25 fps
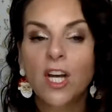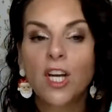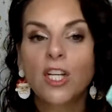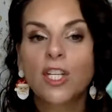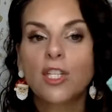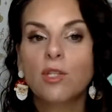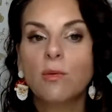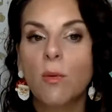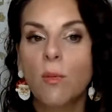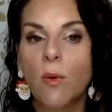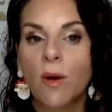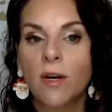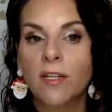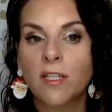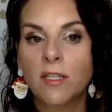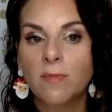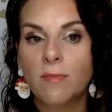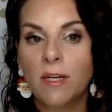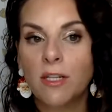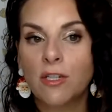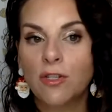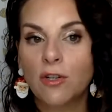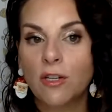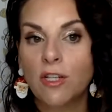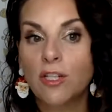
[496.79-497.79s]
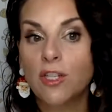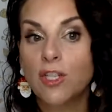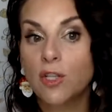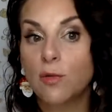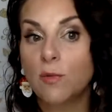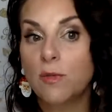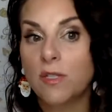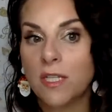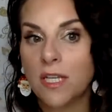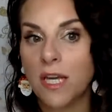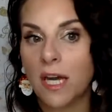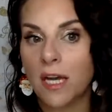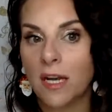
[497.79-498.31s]
So I wanted to make sure that she
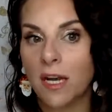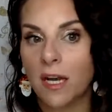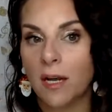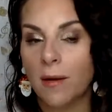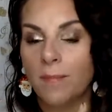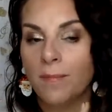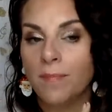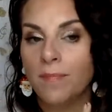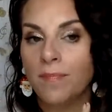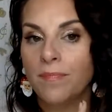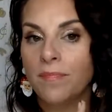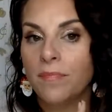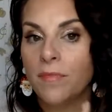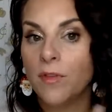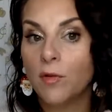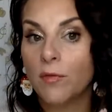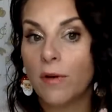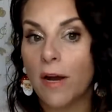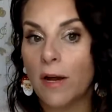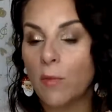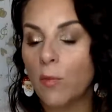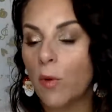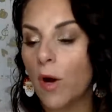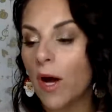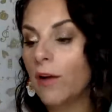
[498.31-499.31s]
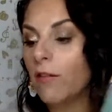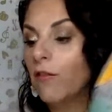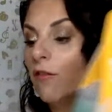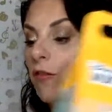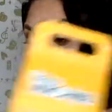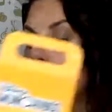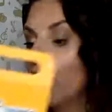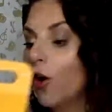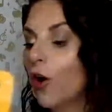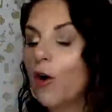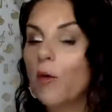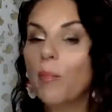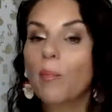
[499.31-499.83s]
was getting the right one.
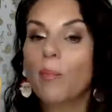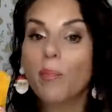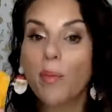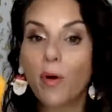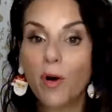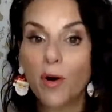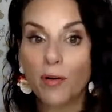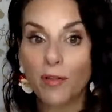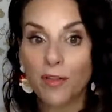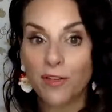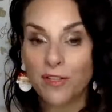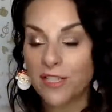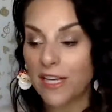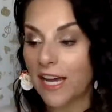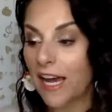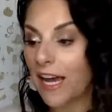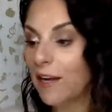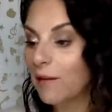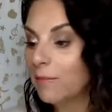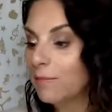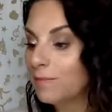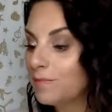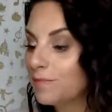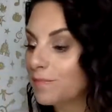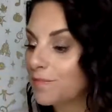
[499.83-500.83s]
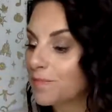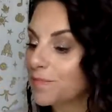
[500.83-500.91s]
For her birthday,